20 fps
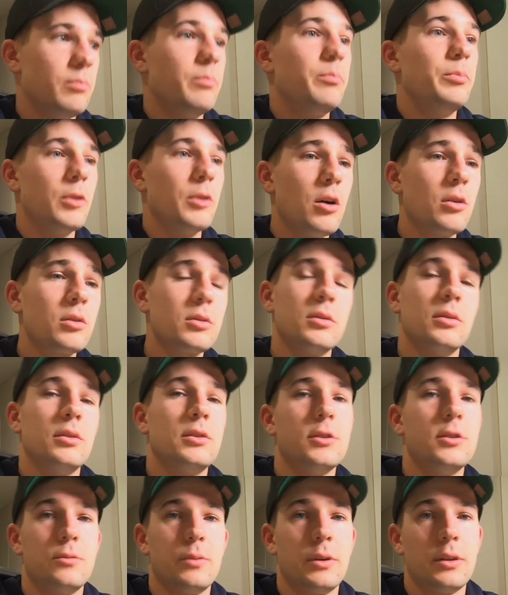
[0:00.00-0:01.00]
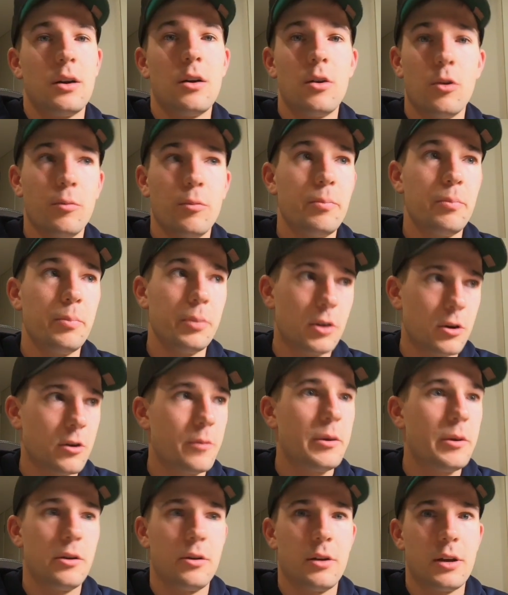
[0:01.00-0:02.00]
blocks, and this is where the whole block
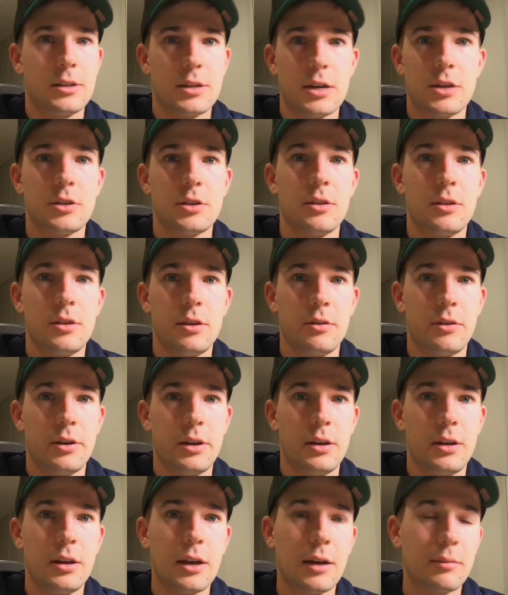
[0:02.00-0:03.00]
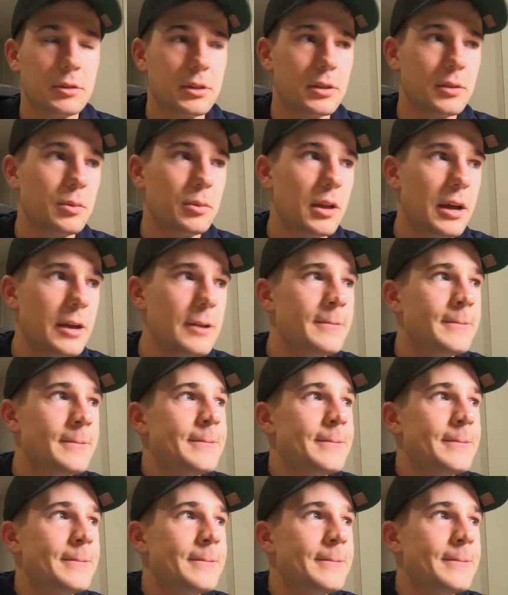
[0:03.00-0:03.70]
periodization theory comes into play,